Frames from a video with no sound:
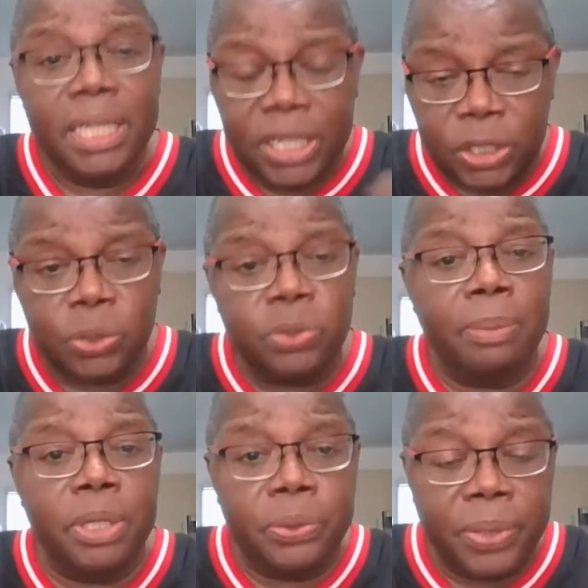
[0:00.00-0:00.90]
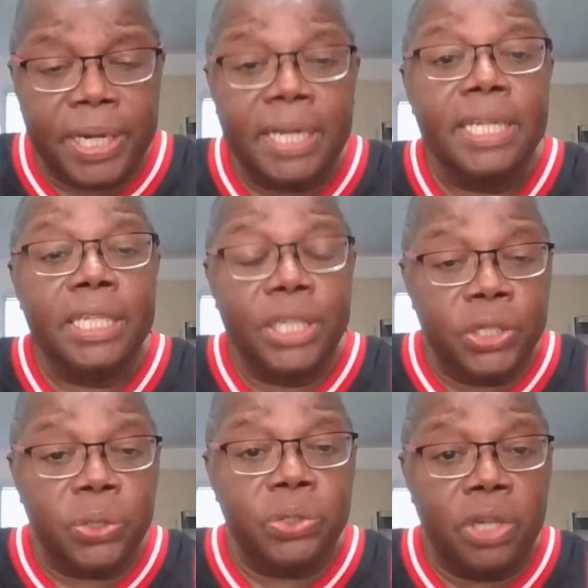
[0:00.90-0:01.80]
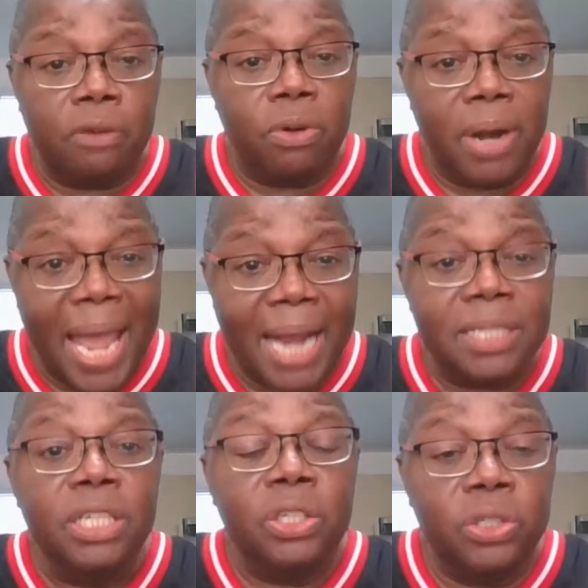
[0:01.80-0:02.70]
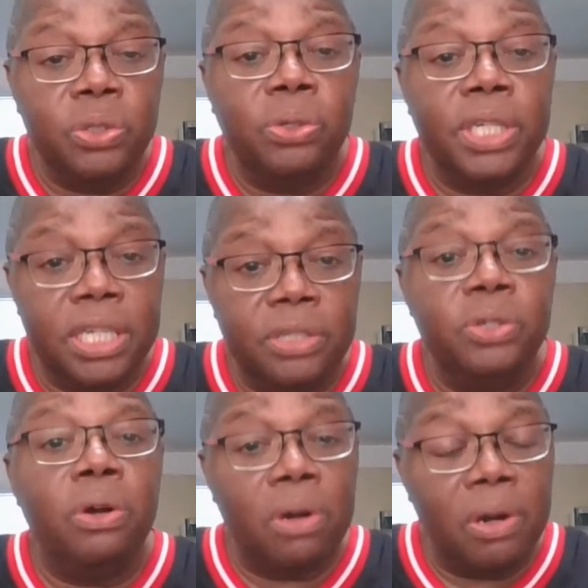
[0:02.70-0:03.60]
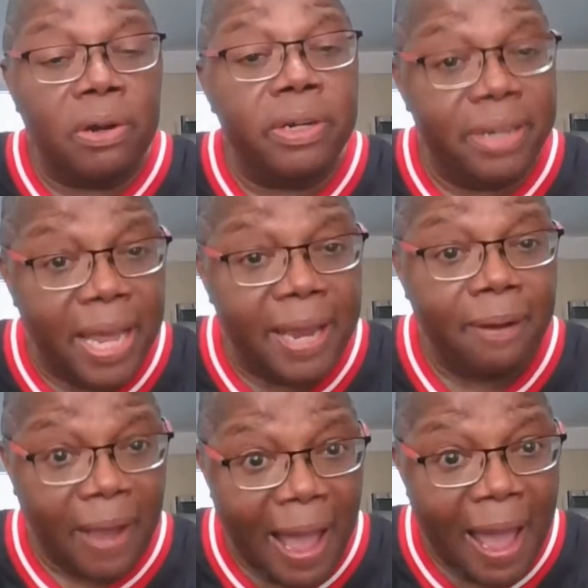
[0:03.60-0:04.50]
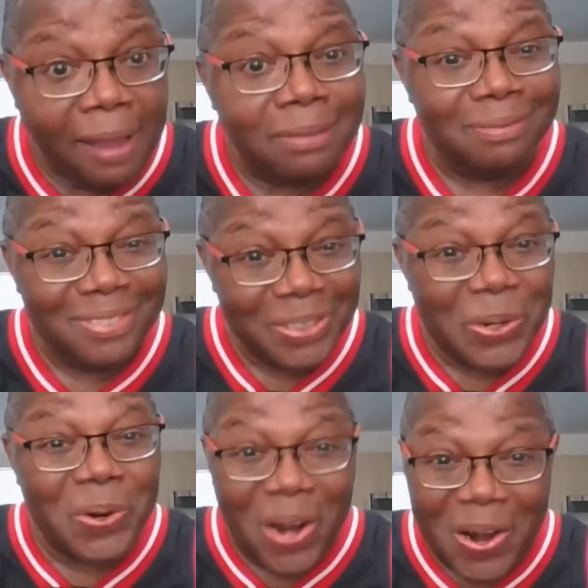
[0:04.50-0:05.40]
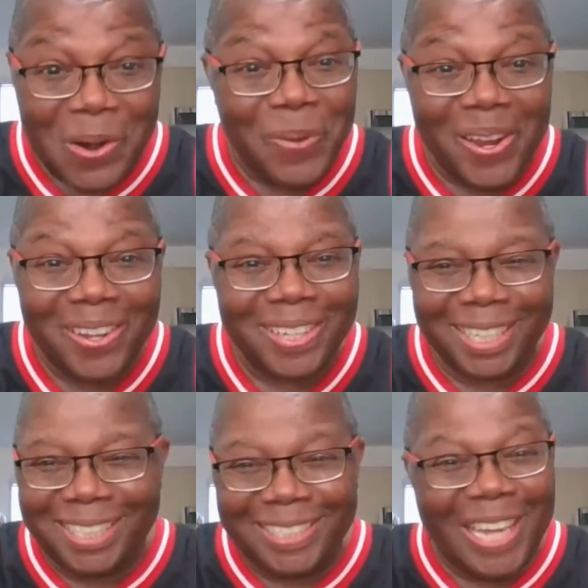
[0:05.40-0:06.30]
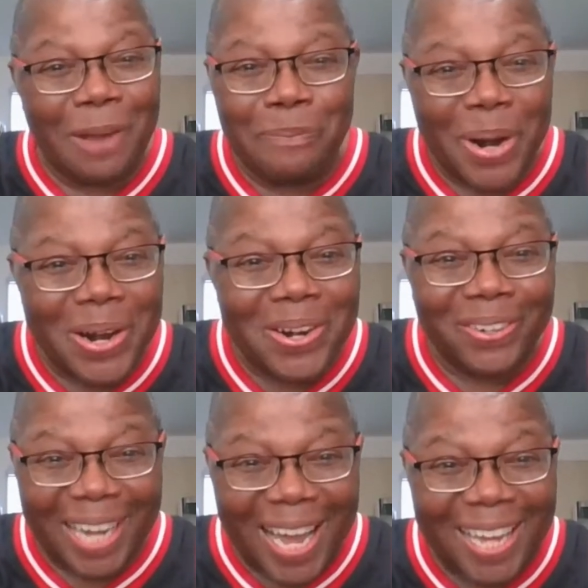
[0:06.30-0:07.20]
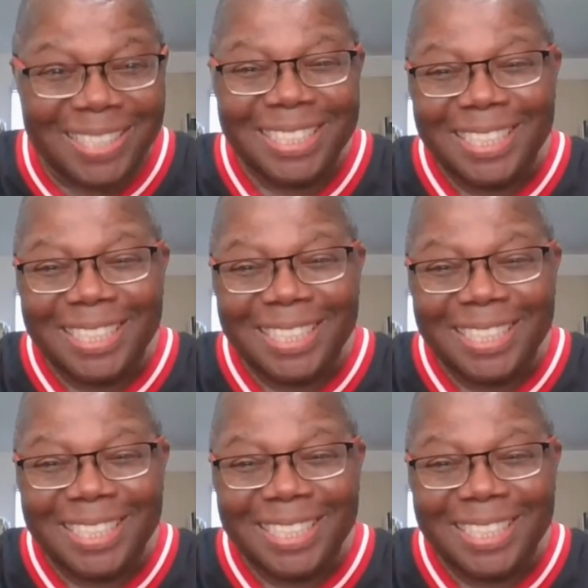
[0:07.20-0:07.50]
Get you something to drink. Get yourself relaxed, cause you're gonna learn today. Okay, you're gonna learn, man. Not burn. Okay.